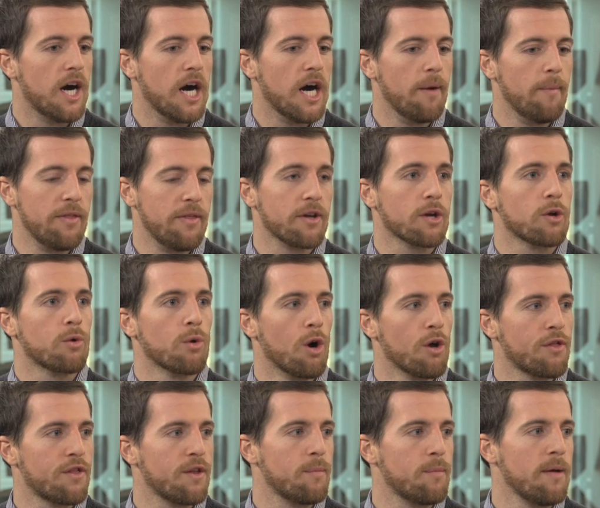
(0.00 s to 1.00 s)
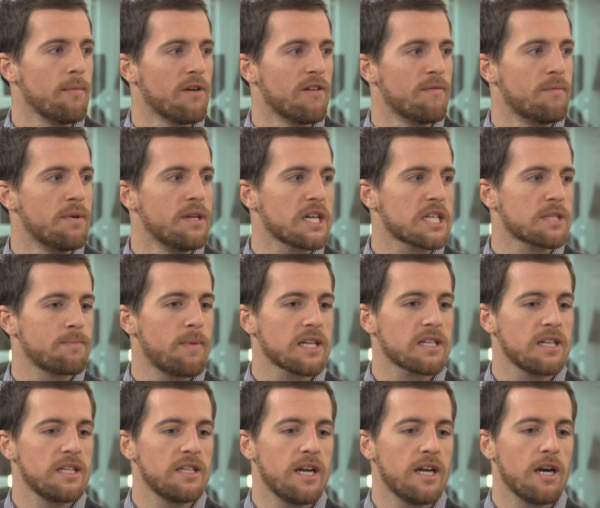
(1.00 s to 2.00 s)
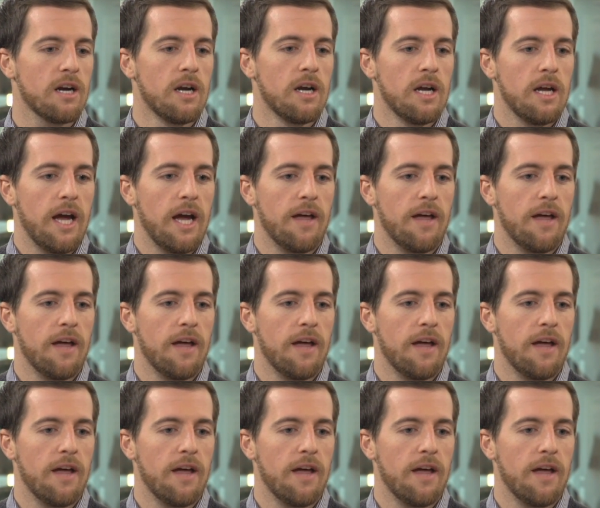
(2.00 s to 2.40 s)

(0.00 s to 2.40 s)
um, and the growth that people have been expecting there,